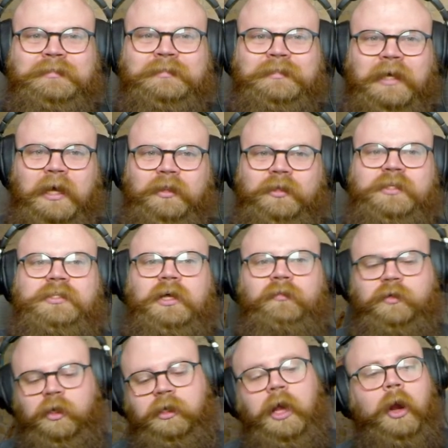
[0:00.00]
At least you have
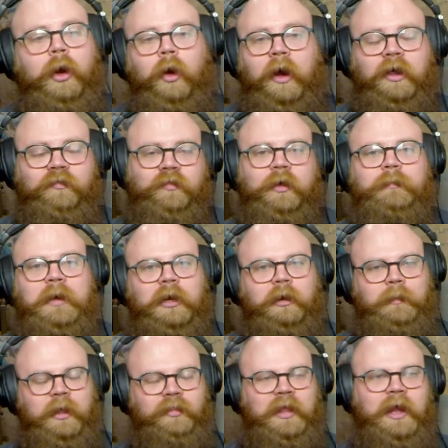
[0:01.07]
good. Yeah, no, I feel better
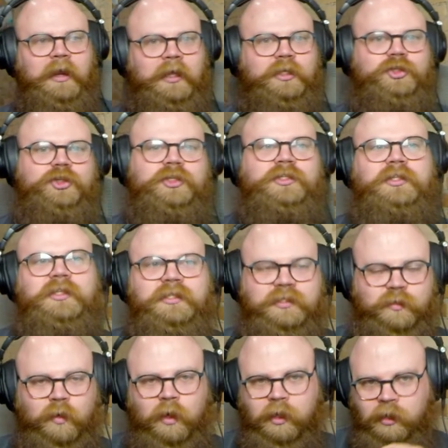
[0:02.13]
about that. It's just this.